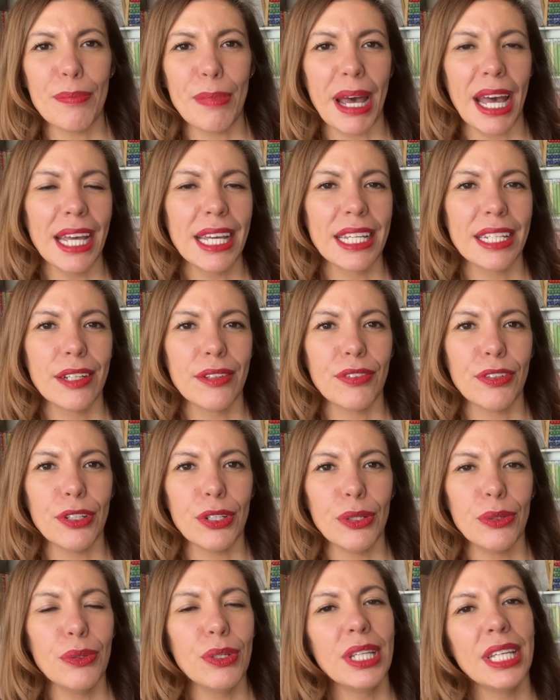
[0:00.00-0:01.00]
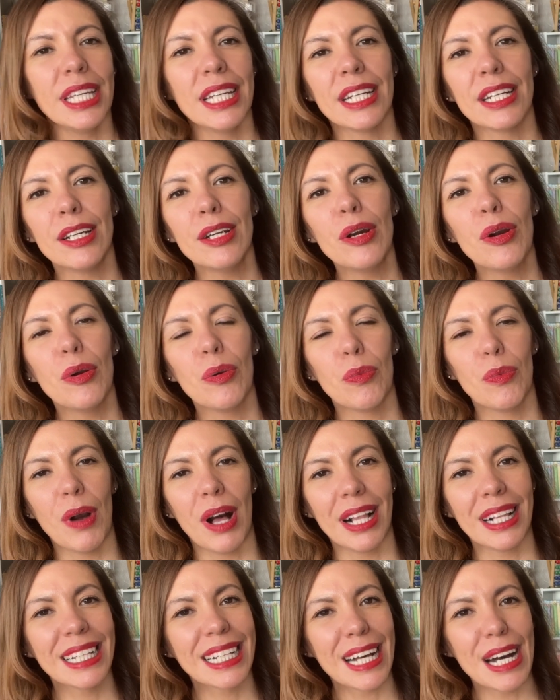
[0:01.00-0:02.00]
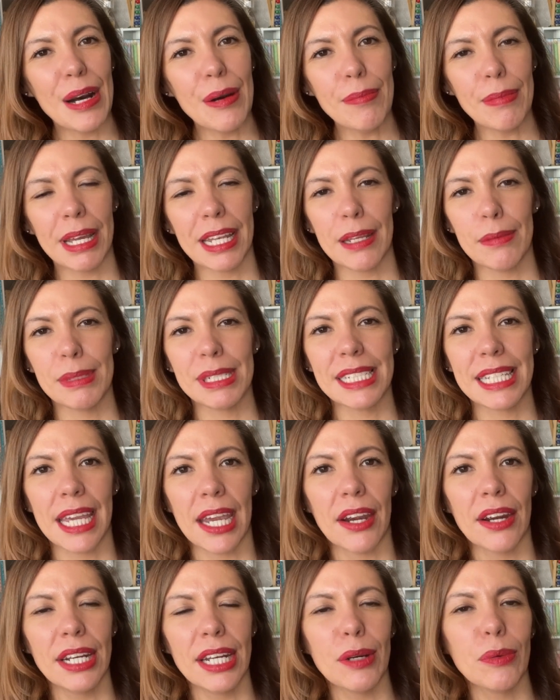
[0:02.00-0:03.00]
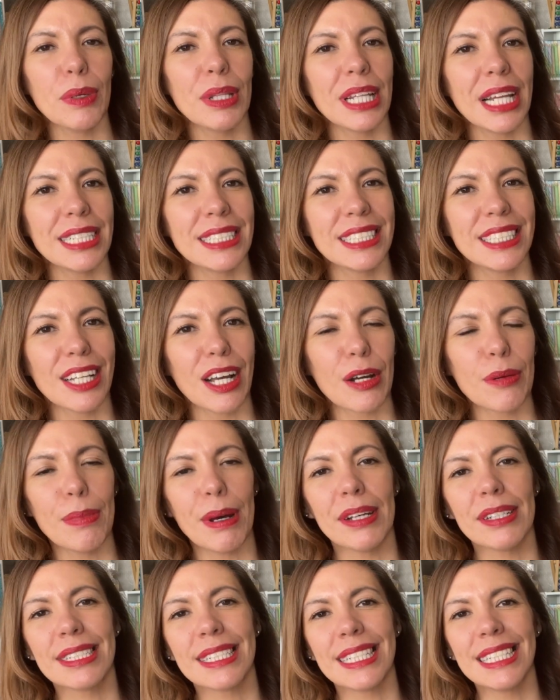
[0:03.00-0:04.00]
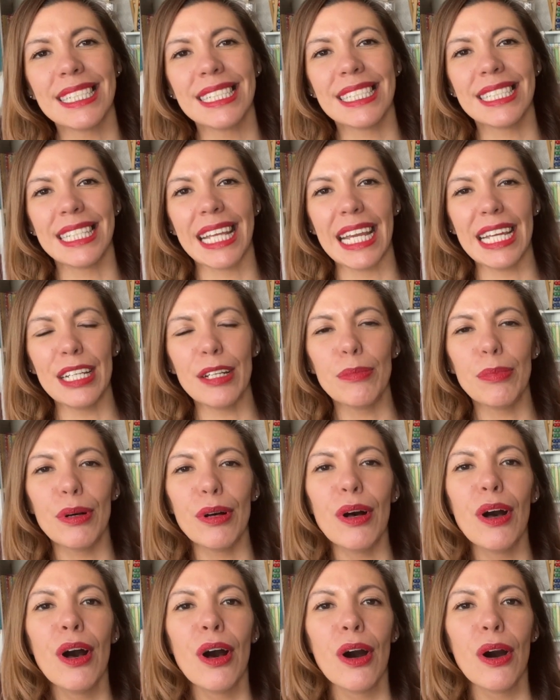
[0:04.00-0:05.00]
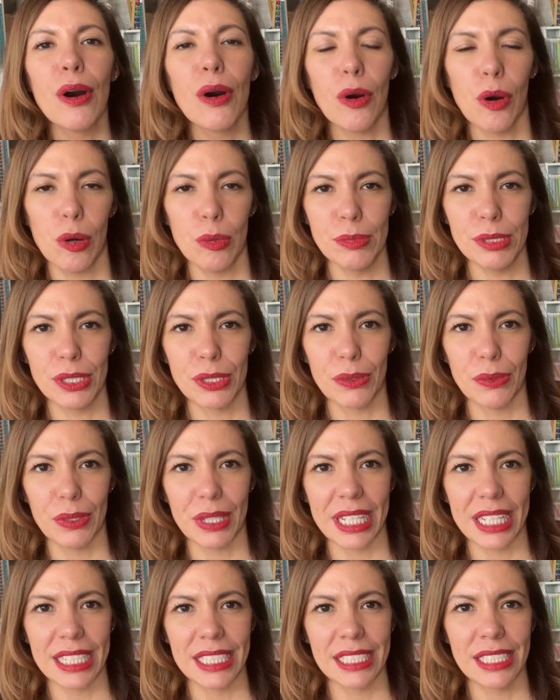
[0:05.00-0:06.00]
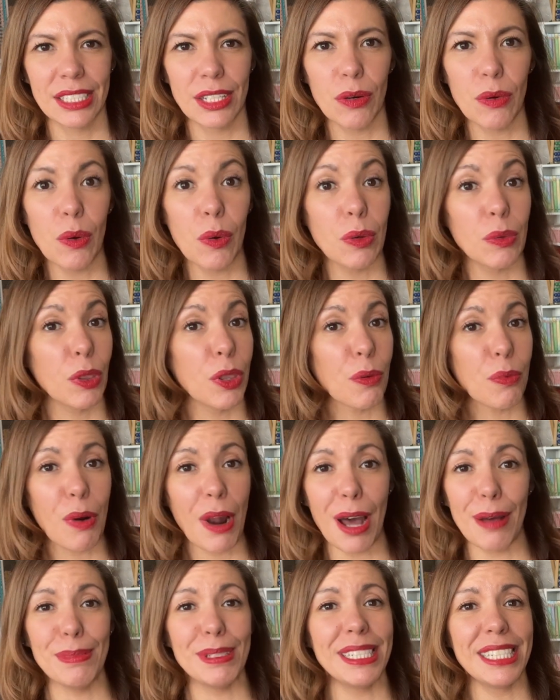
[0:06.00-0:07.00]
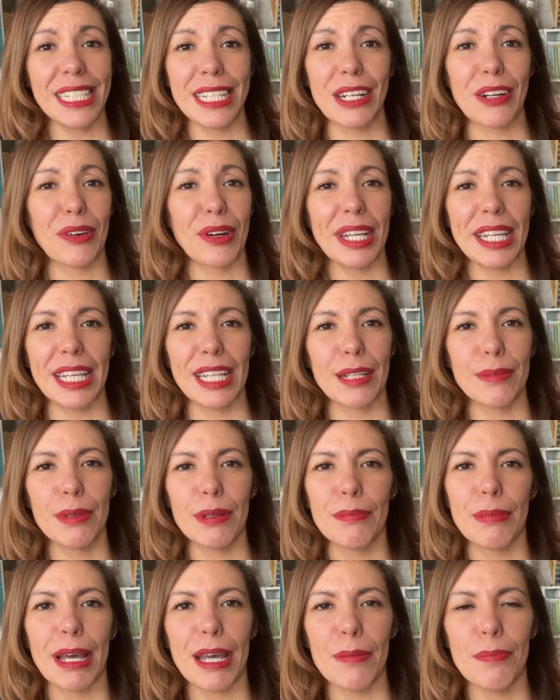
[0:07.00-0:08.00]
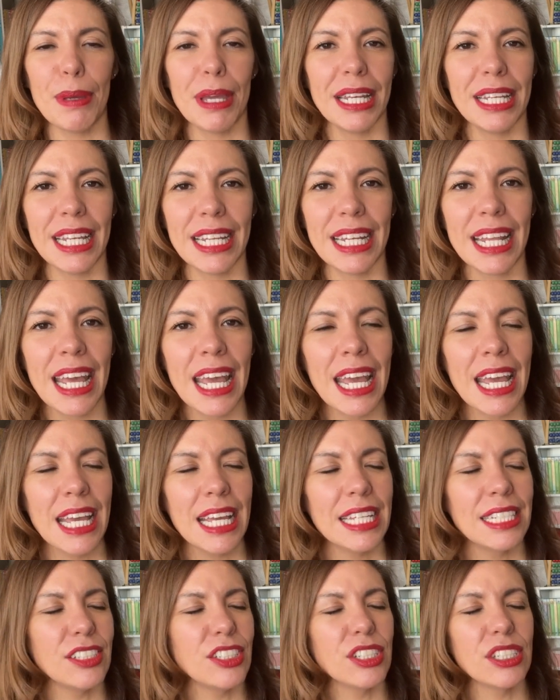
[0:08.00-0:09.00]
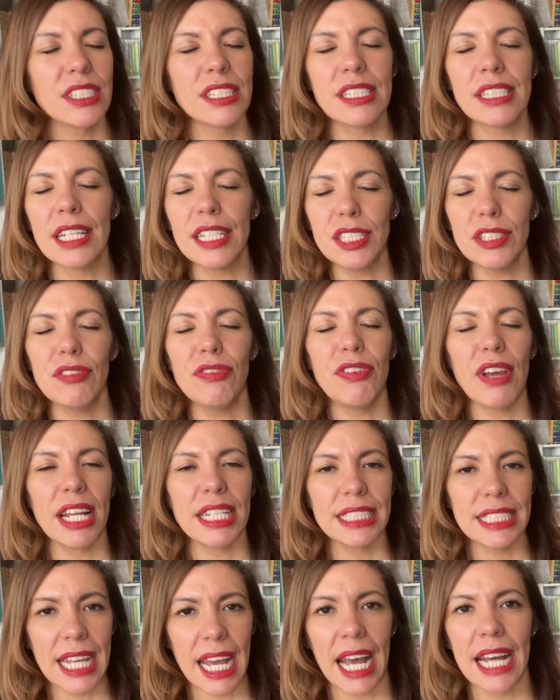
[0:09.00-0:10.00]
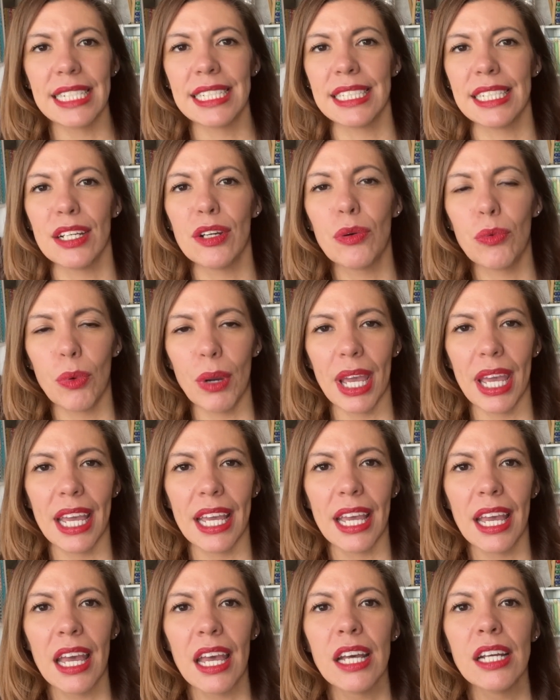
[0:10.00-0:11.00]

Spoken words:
back. And if you're new here, welcome. My name is Karen, and we like to talk about sustainable homeschooling. So, the Robinson curriculum, in my opinion, is just such a fantastic way